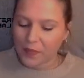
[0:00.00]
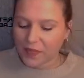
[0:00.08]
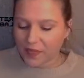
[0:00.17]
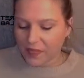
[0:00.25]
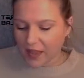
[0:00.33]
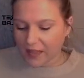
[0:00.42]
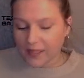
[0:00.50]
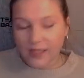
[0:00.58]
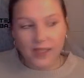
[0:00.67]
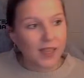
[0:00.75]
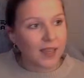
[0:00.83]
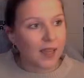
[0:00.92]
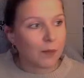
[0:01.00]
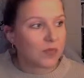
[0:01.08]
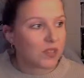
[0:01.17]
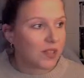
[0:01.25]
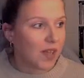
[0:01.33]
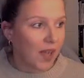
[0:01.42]
I think I'm
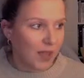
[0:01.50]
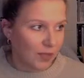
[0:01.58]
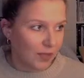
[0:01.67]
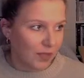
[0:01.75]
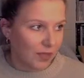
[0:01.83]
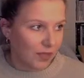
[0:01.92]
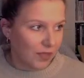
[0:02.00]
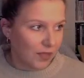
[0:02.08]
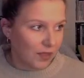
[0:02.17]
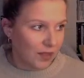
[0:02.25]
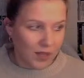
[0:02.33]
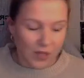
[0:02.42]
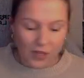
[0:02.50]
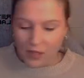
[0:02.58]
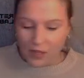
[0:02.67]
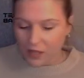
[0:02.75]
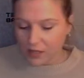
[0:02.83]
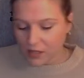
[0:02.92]
done.
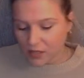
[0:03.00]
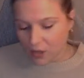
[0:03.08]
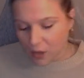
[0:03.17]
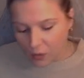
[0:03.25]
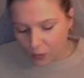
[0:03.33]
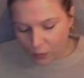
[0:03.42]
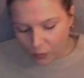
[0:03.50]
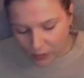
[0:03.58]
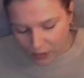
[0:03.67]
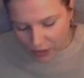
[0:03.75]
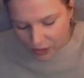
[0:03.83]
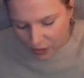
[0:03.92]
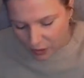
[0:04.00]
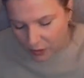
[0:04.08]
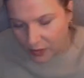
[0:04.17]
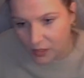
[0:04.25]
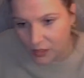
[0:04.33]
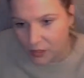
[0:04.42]
So we're just
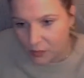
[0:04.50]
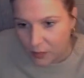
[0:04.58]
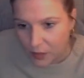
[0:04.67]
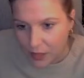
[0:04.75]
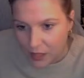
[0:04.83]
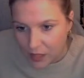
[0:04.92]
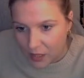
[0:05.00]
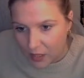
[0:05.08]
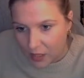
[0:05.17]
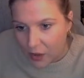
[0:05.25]
going to be...